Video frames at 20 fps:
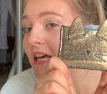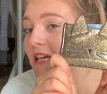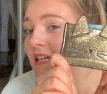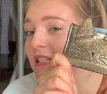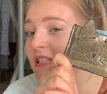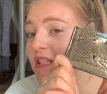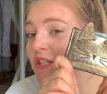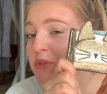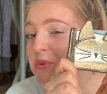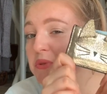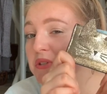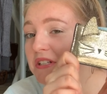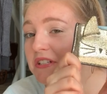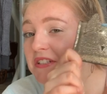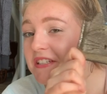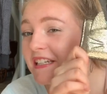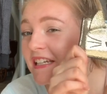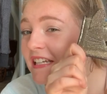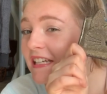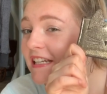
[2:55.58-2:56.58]
This cute little
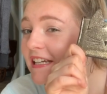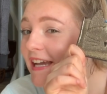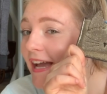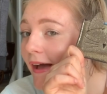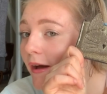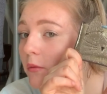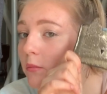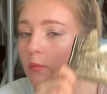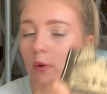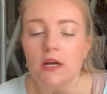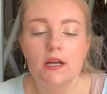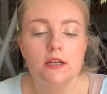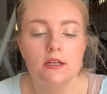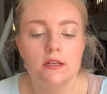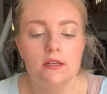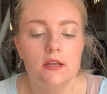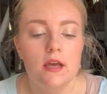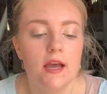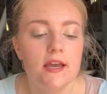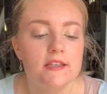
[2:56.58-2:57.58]
kitty cat
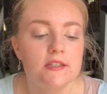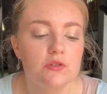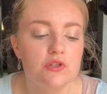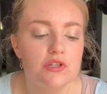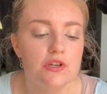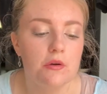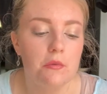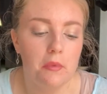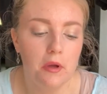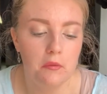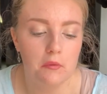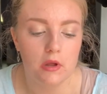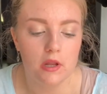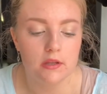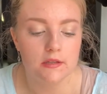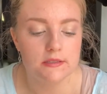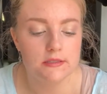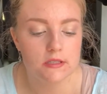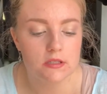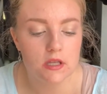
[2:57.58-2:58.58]
one. I switch out my
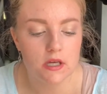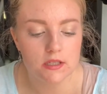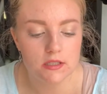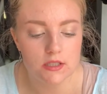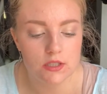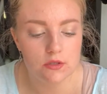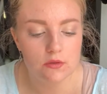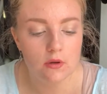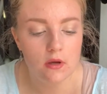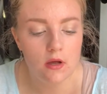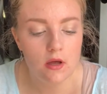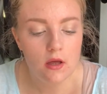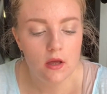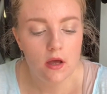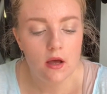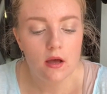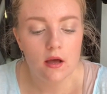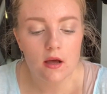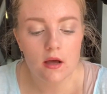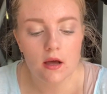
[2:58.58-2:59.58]
wallets a lot too.
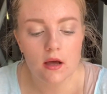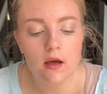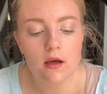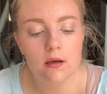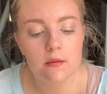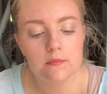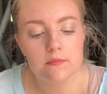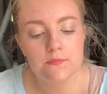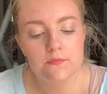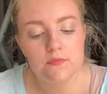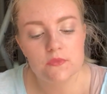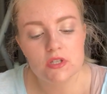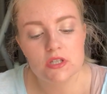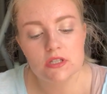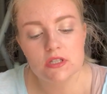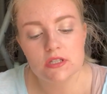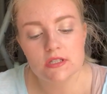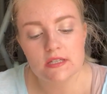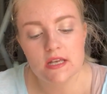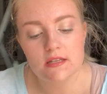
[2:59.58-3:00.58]
Um, so
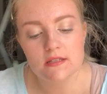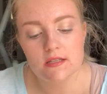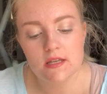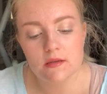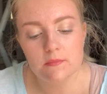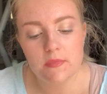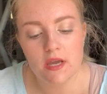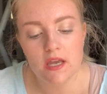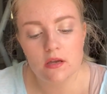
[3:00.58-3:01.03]
it just has like my